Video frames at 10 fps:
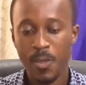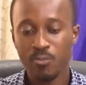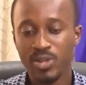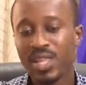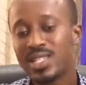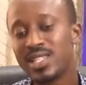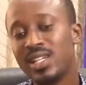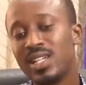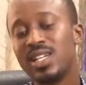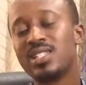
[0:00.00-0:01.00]
With that
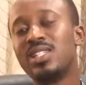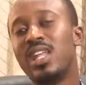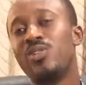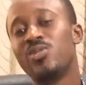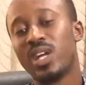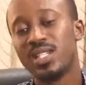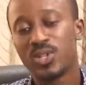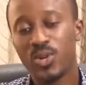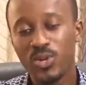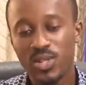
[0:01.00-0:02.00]
said, let's now look at
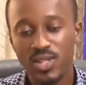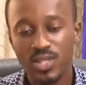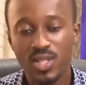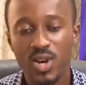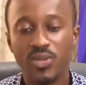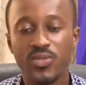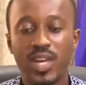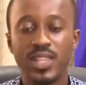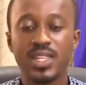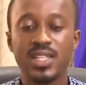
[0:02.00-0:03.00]
codes of
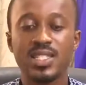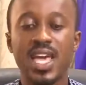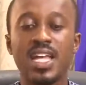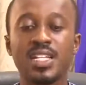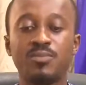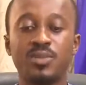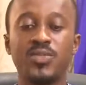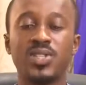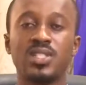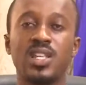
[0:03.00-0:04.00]
ethics and
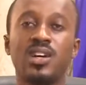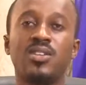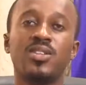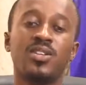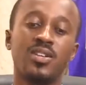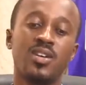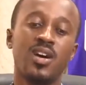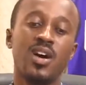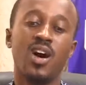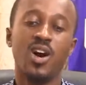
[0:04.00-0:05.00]
professional
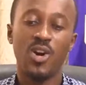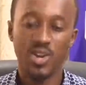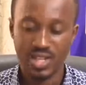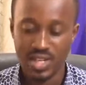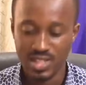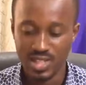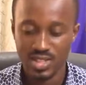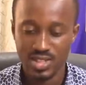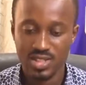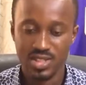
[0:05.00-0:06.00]

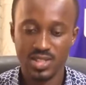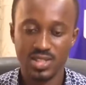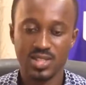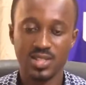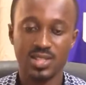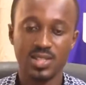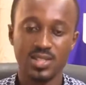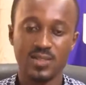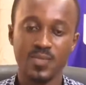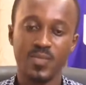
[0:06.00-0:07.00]
organizations.
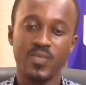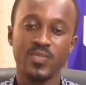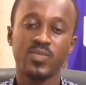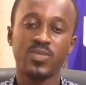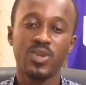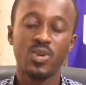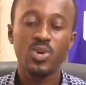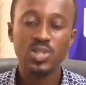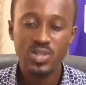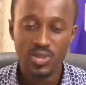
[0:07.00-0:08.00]

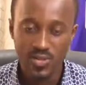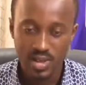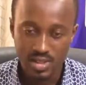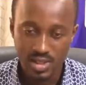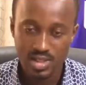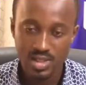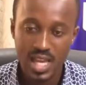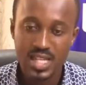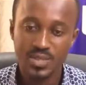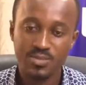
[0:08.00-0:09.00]
Codes of ethics
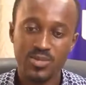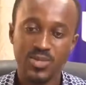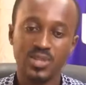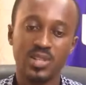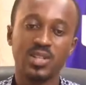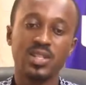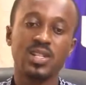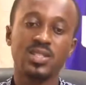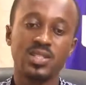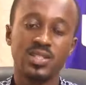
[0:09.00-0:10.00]
and professional
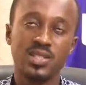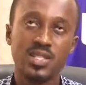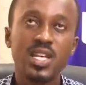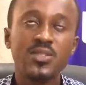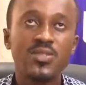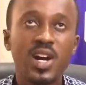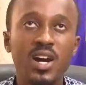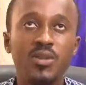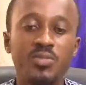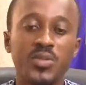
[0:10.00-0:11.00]
organizations.
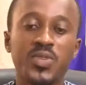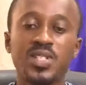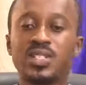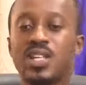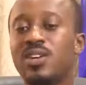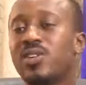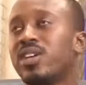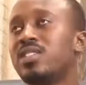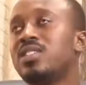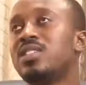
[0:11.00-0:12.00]
Several professional
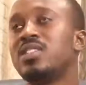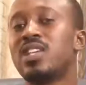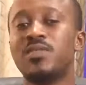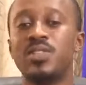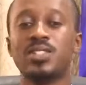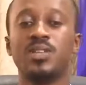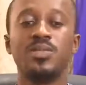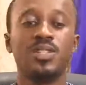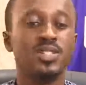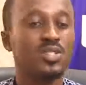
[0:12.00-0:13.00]
organizations have
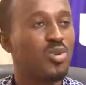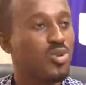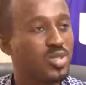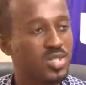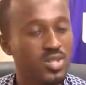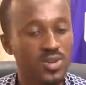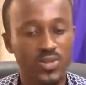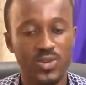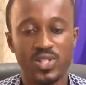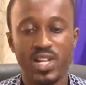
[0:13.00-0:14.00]
established codes of
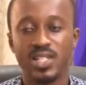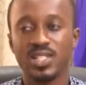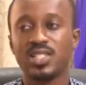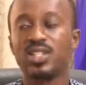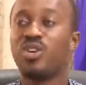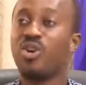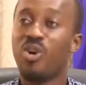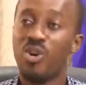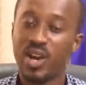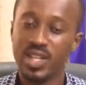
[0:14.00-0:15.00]
conduct
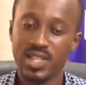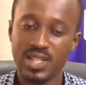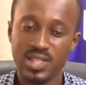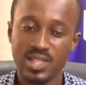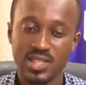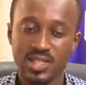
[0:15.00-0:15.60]
or ethics.